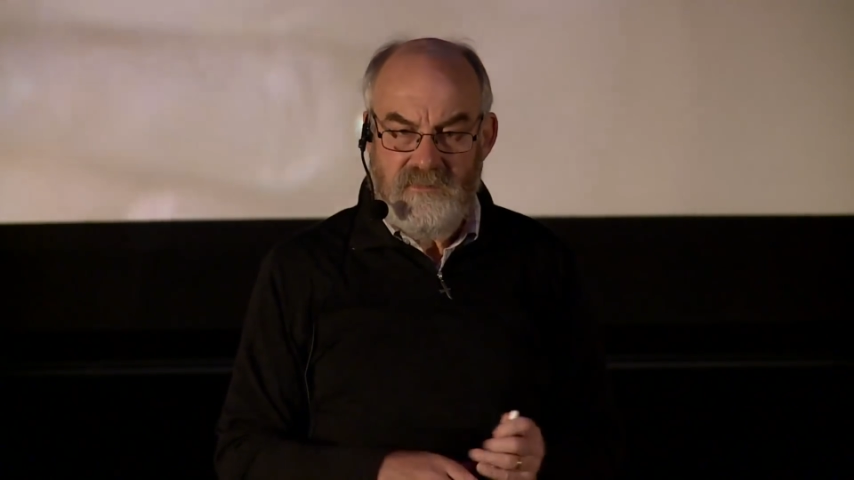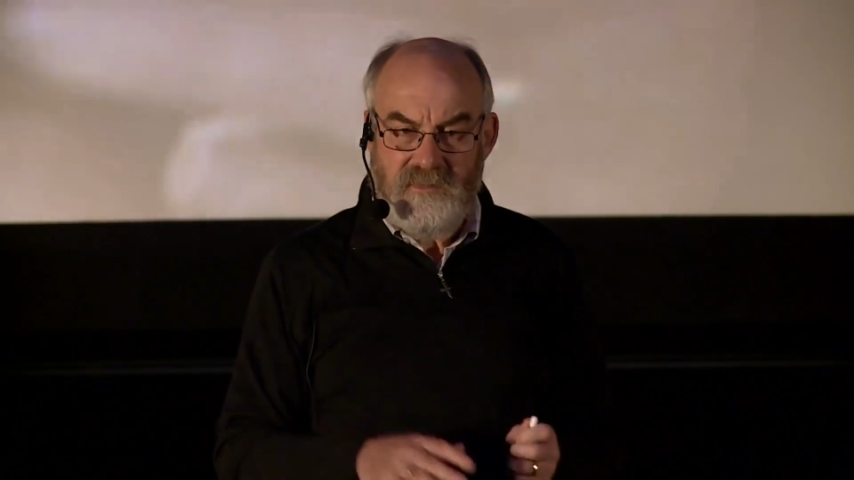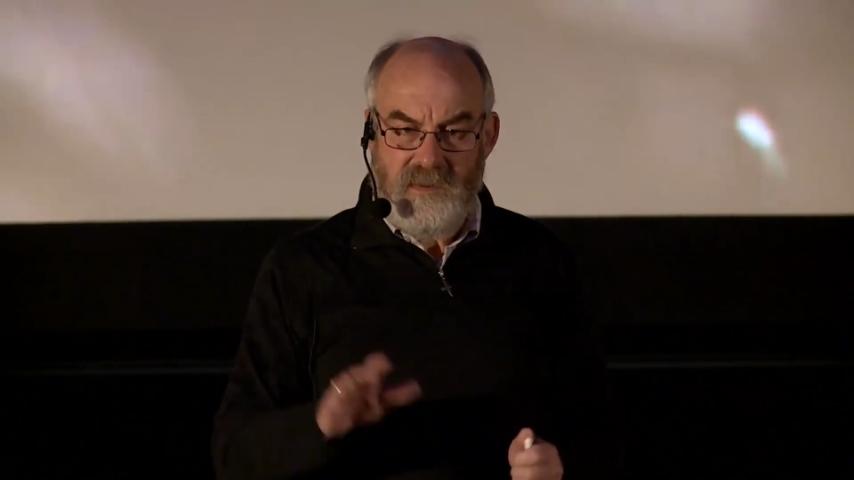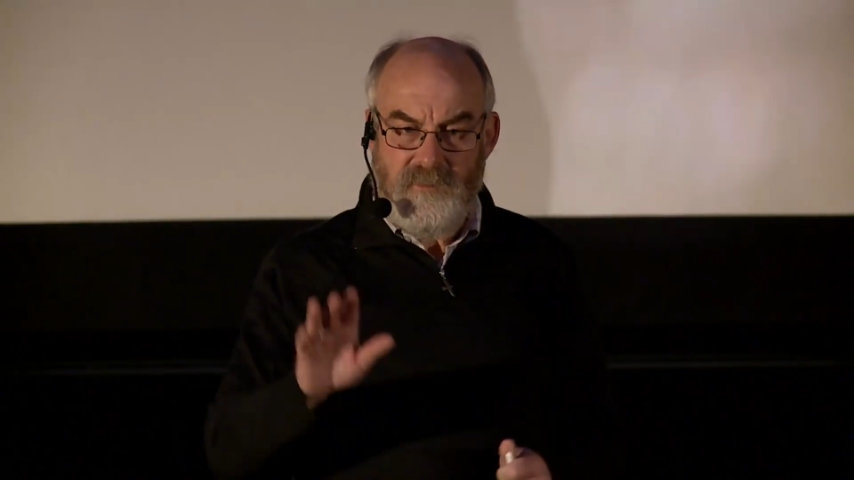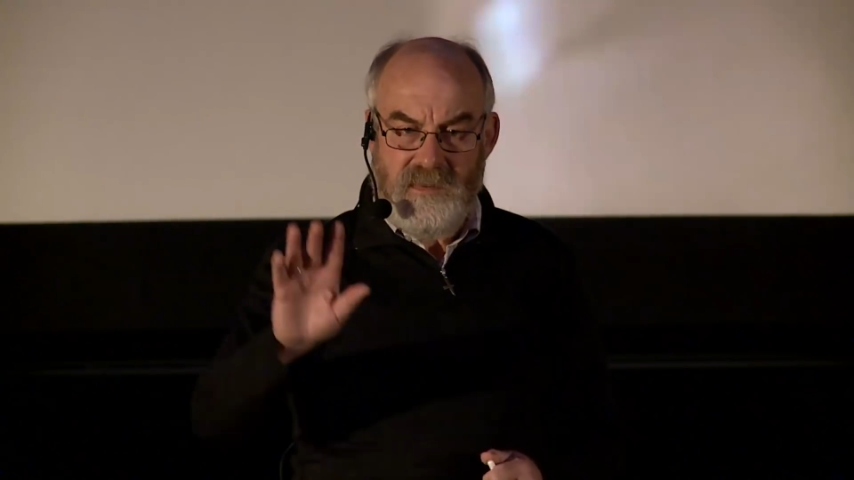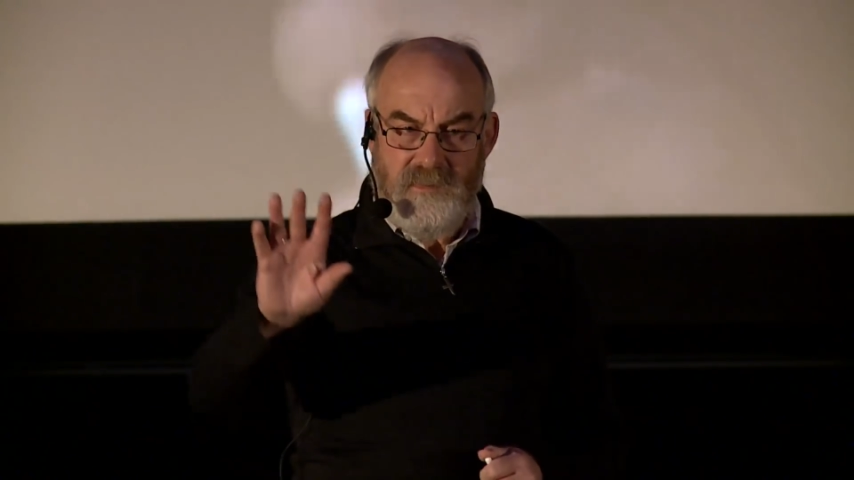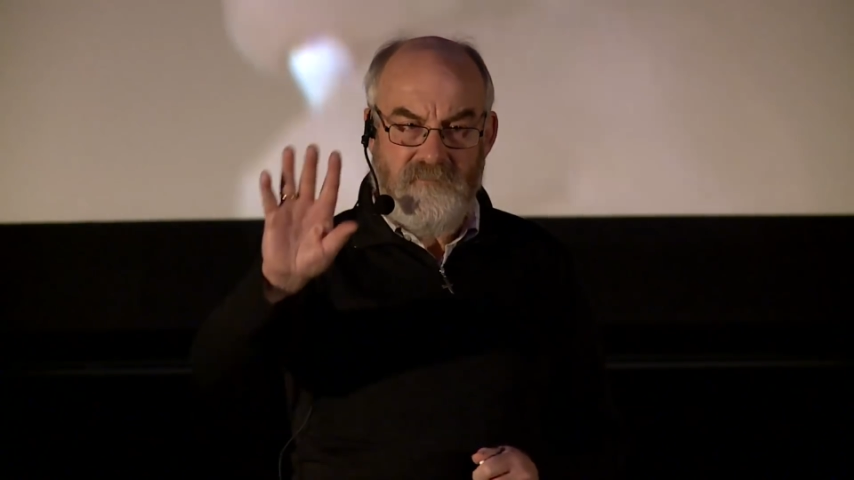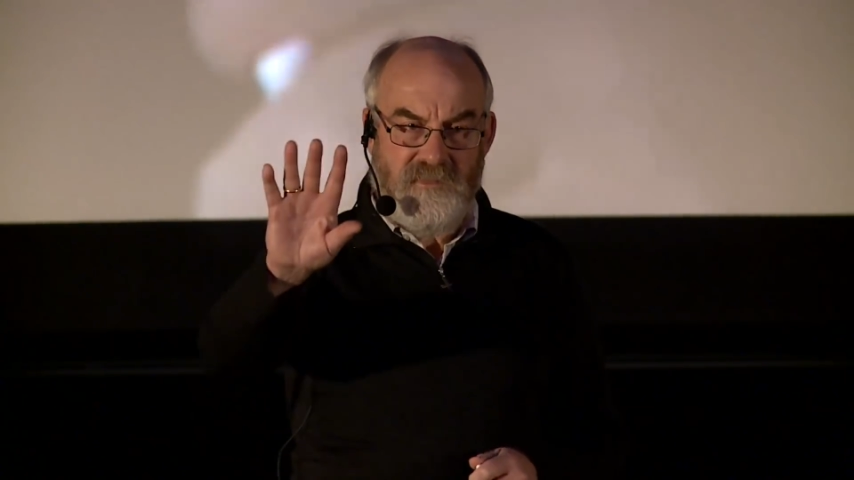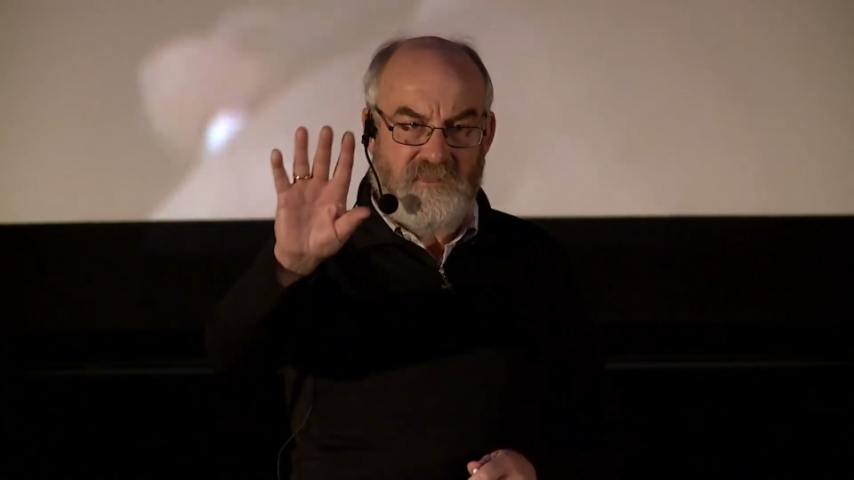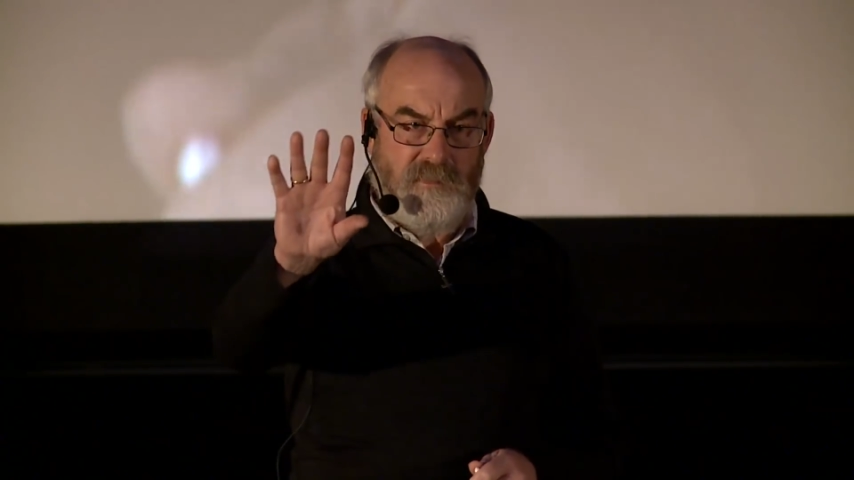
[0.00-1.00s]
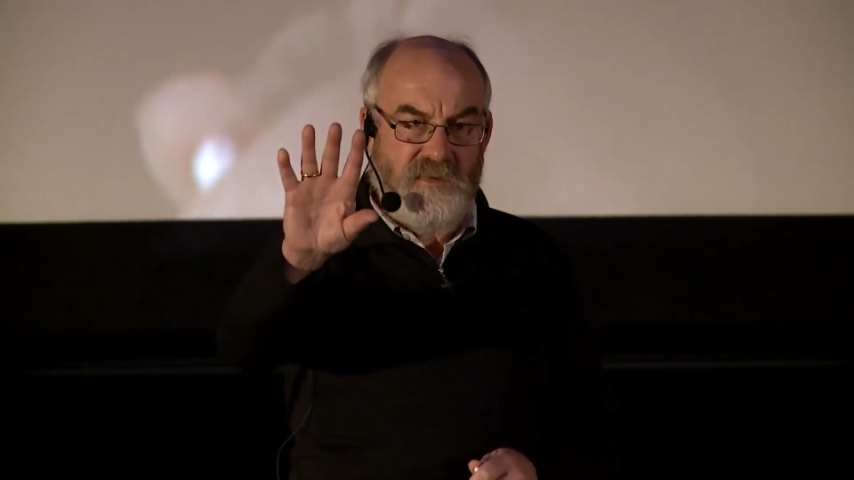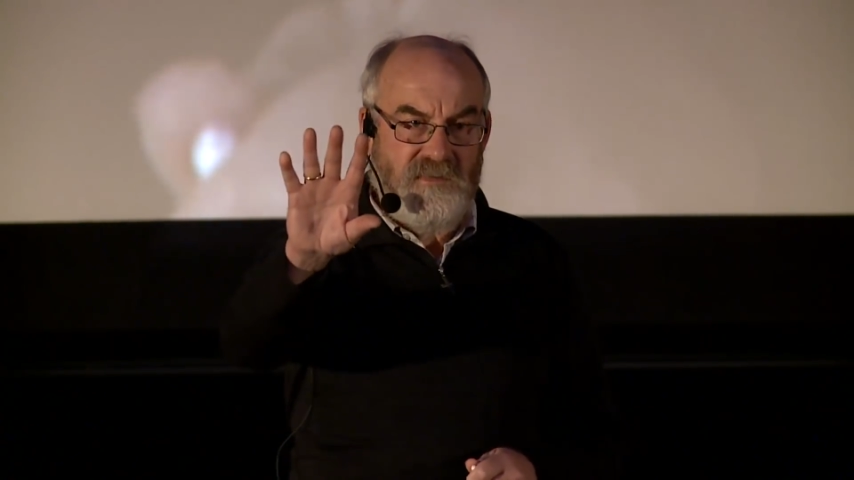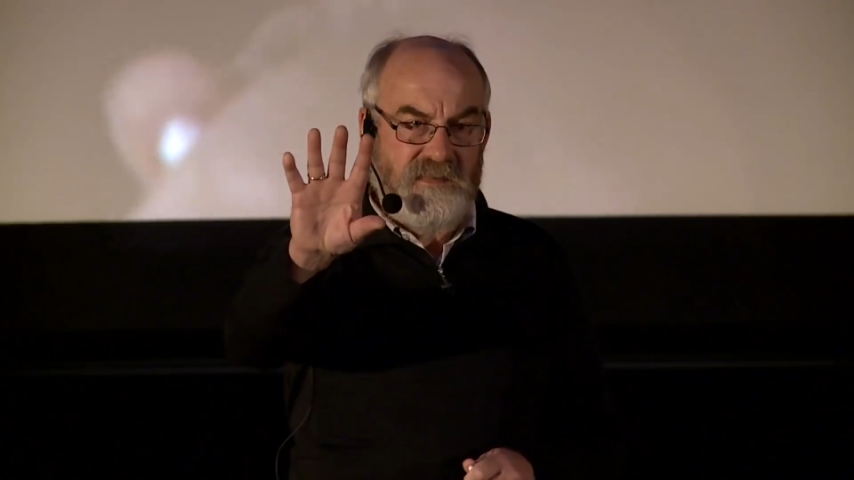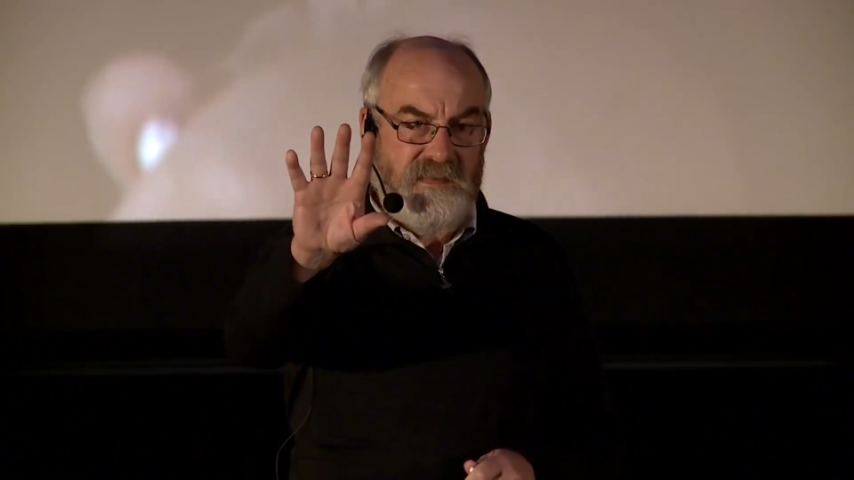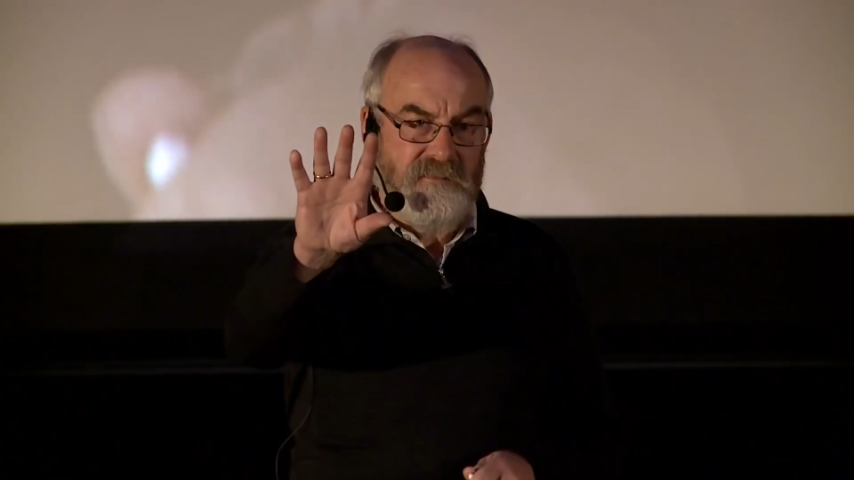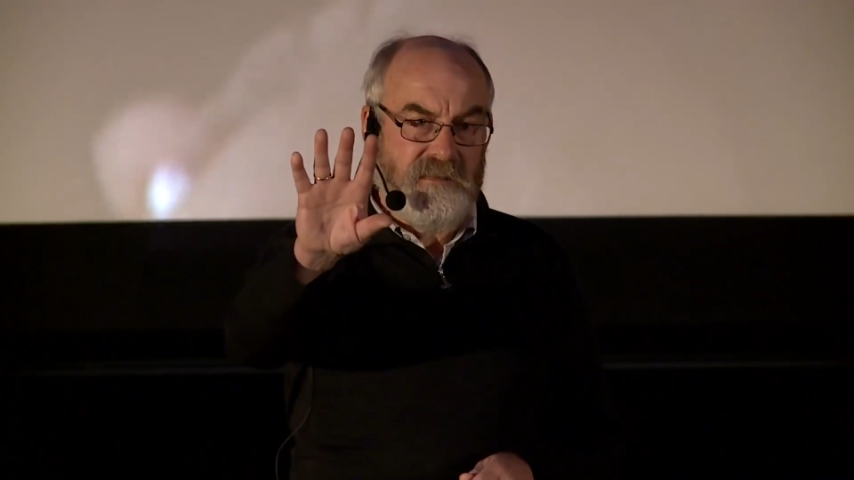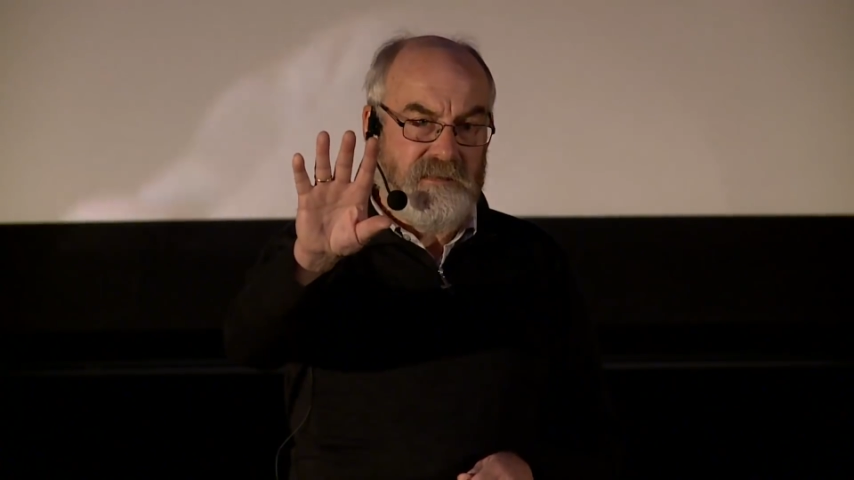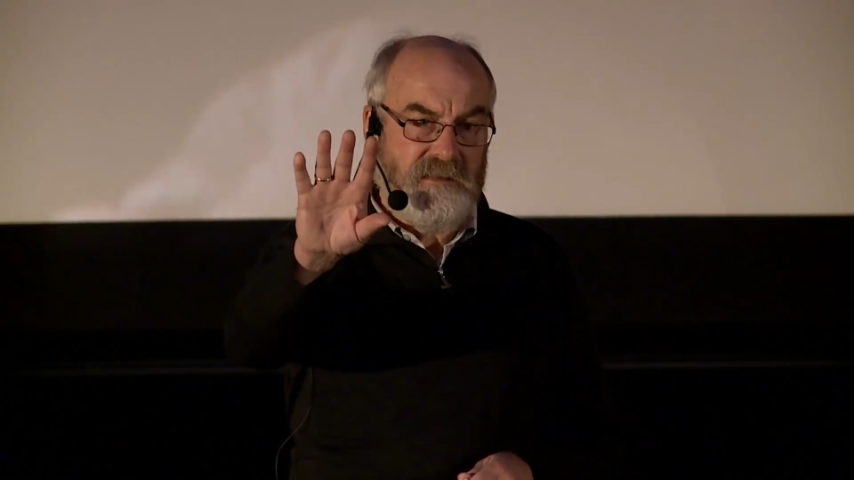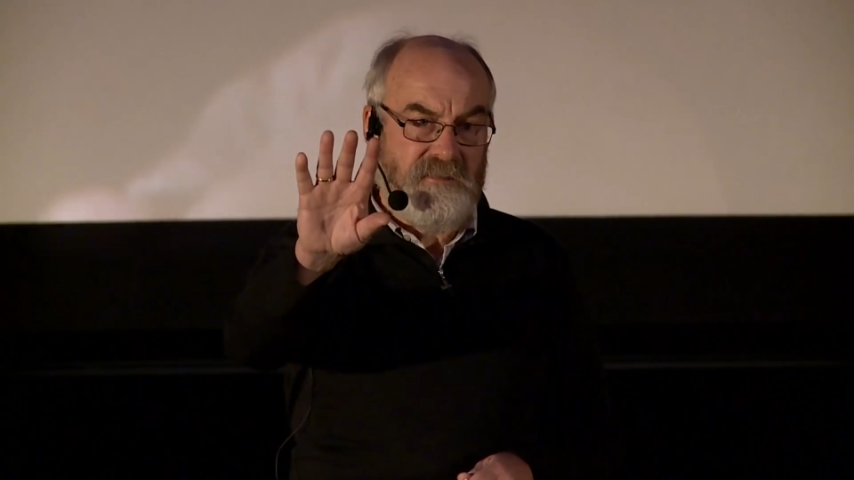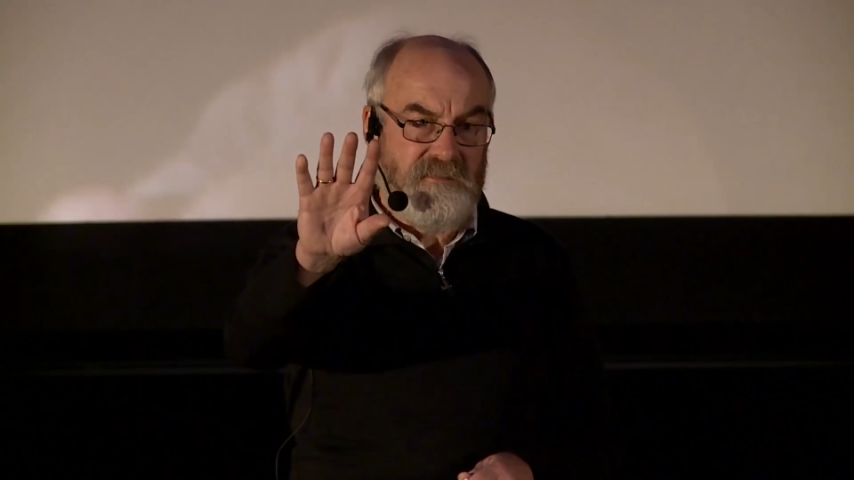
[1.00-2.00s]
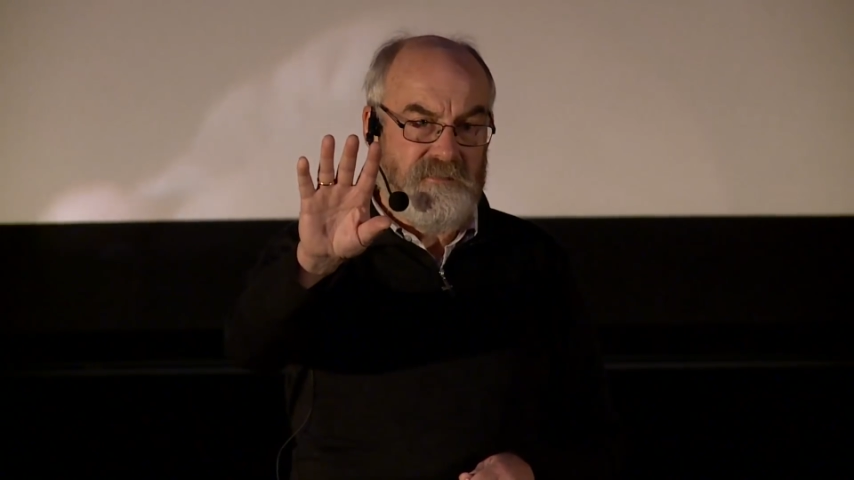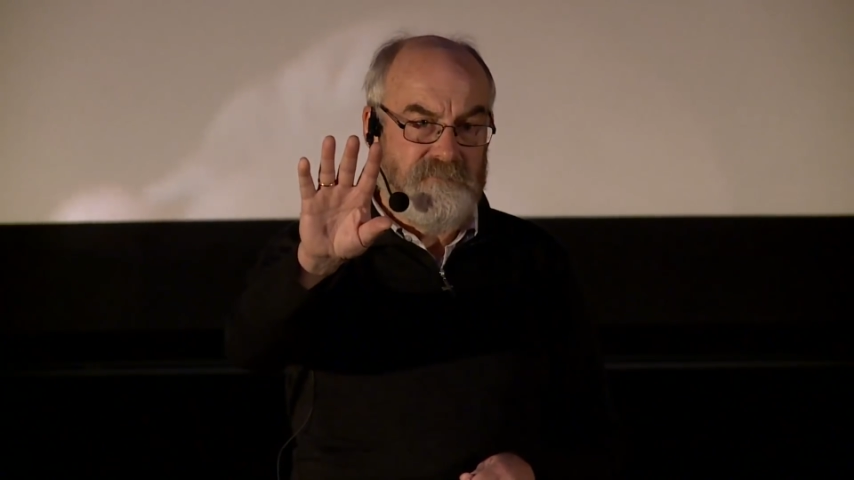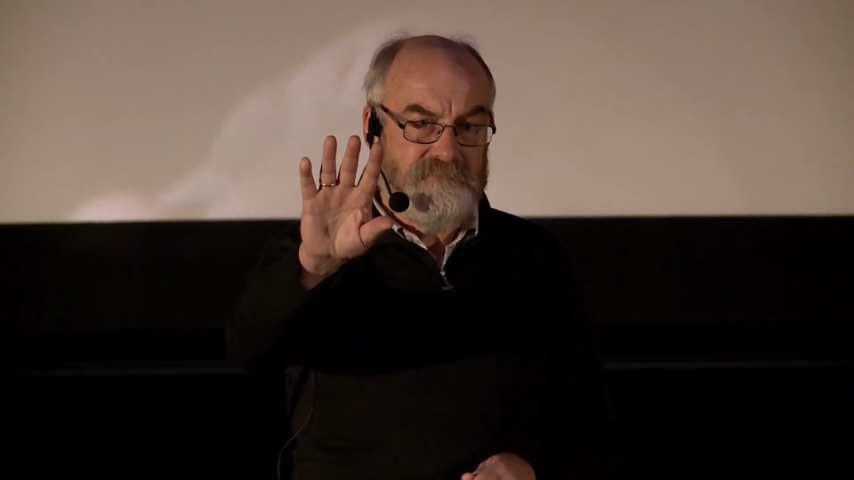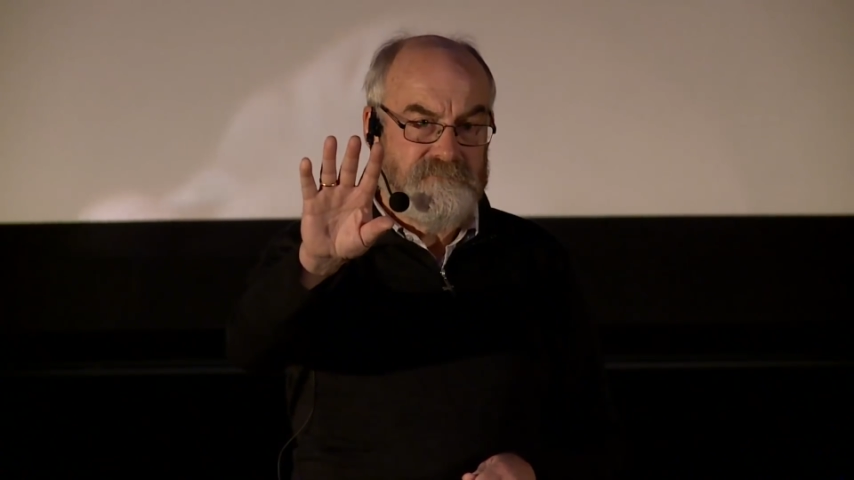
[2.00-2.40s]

now become visible as an outlier cluster.